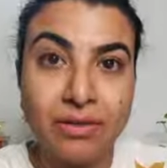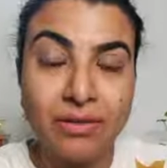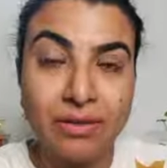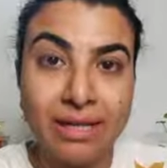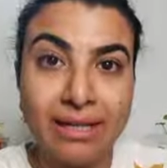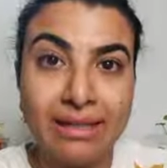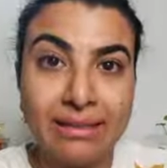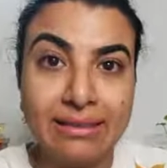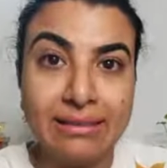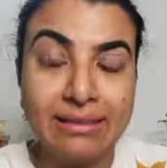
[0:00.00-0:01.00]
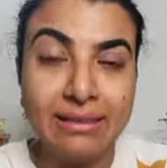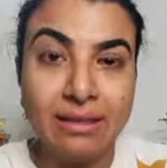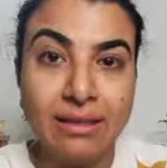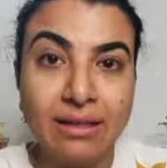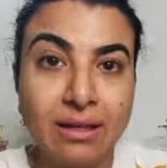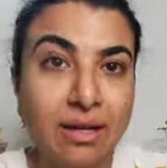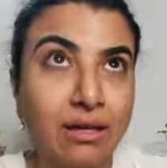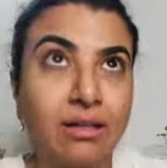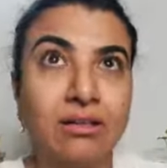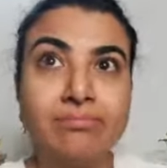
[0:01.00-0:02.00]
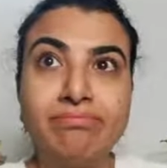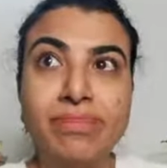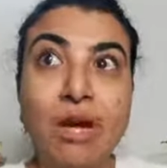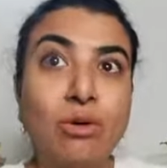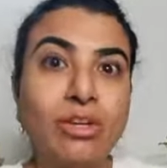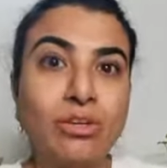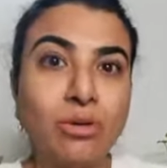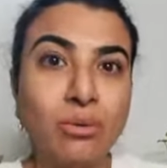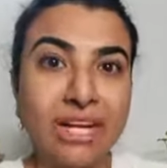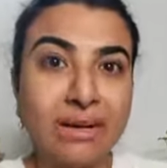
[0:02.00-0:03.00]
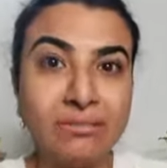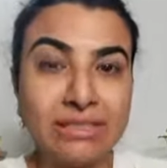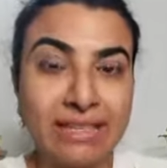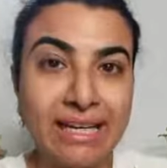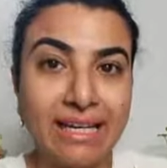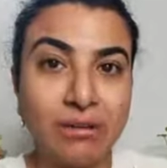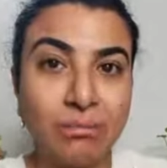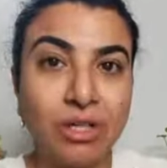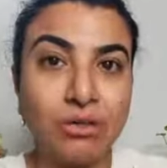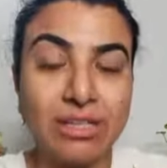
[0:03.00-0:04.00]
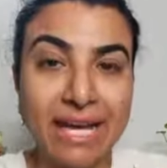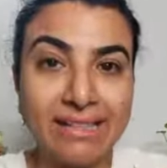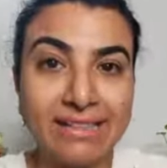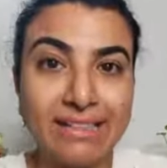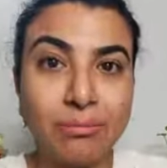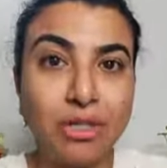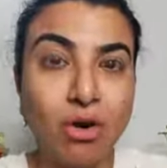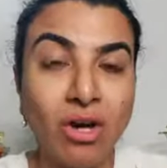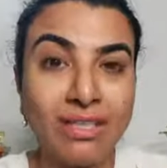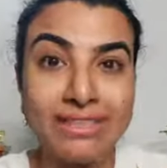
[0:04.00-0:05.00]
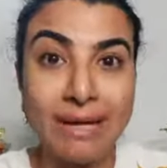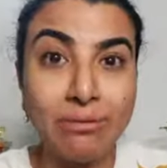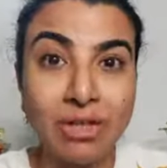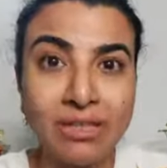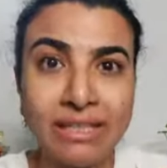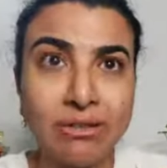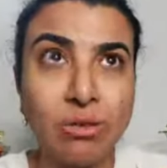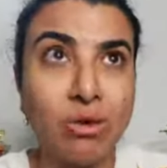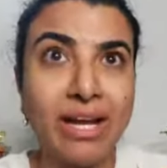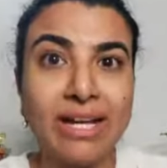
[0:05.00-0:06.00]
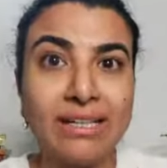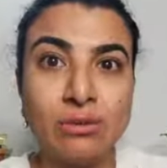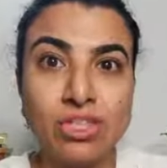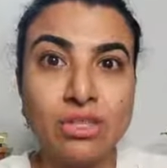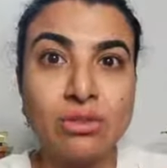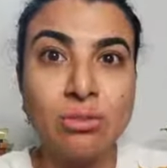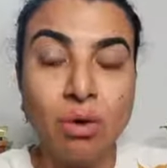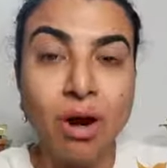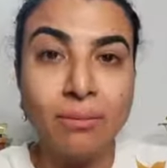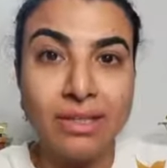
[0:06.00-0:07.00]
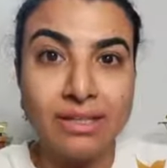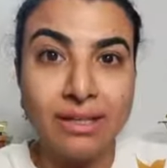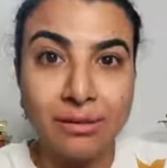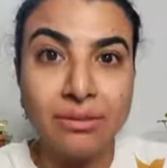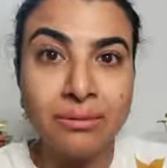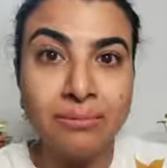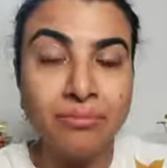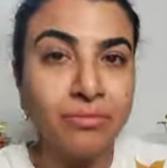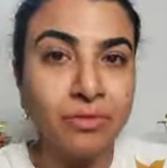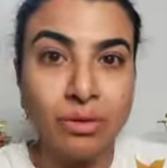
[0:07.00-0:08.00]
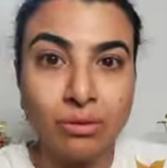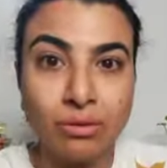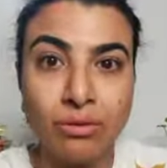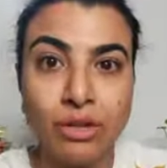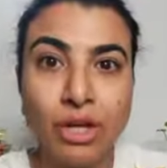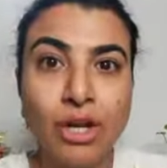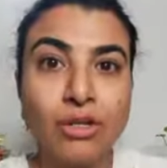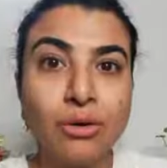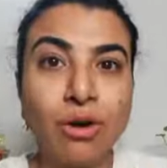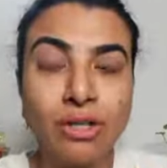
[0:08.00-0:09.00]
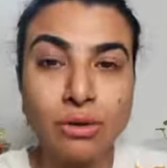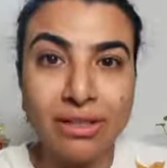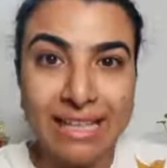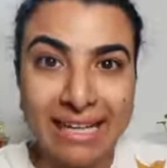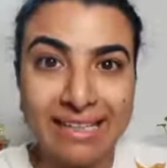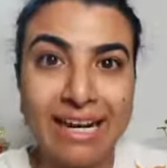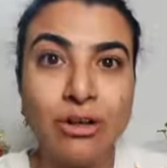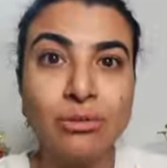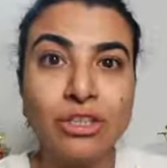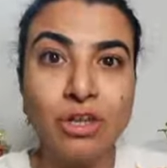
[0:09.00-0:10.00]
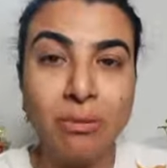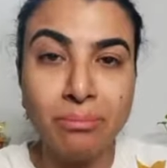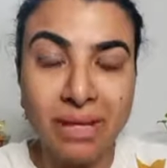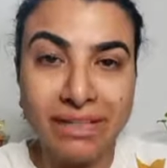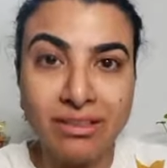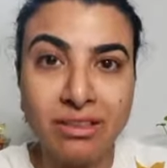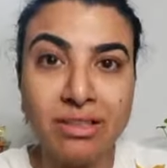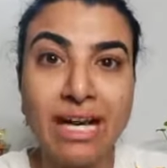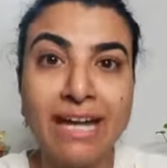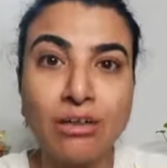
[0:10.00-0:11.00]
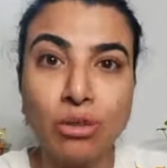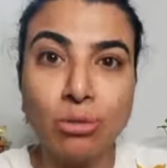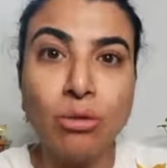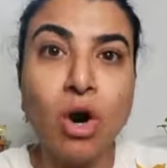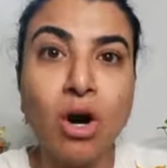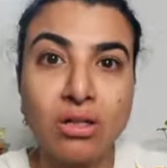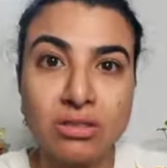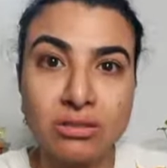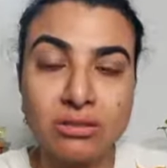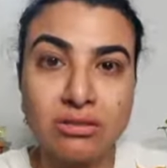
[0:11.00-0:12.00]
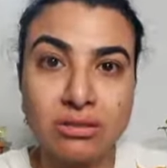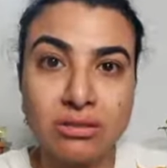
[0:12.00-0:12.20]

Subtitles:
Right? Now, you know, when I'm saying be authentic, be honest, I'm not saying go ahead and just warm it around. No, you got to get down with your mentor and do mocks